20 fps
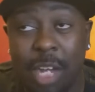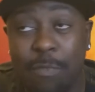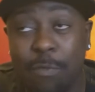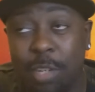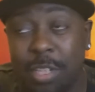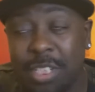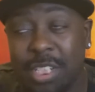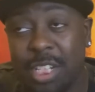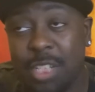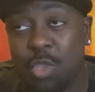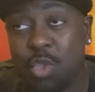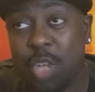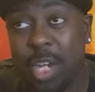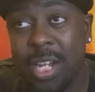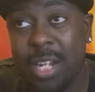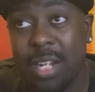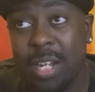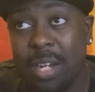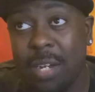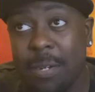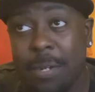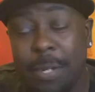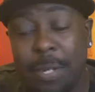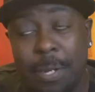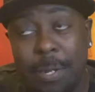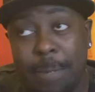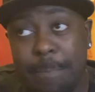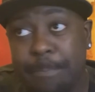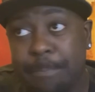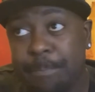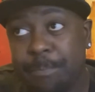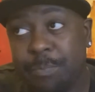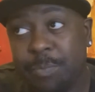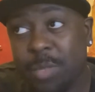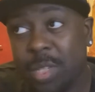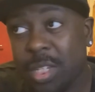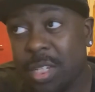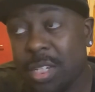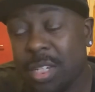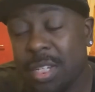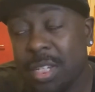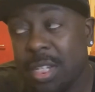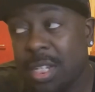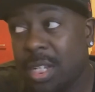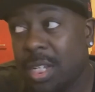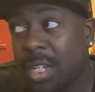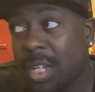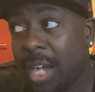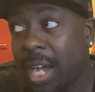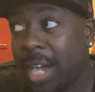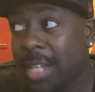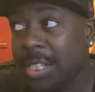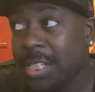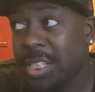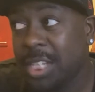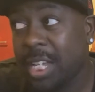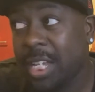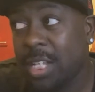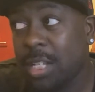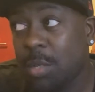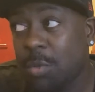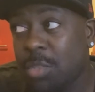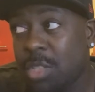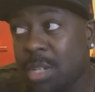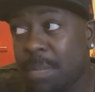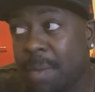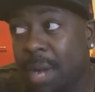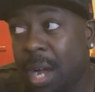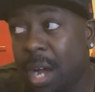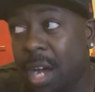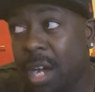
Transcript: I've watched that trailer, I'd say close to about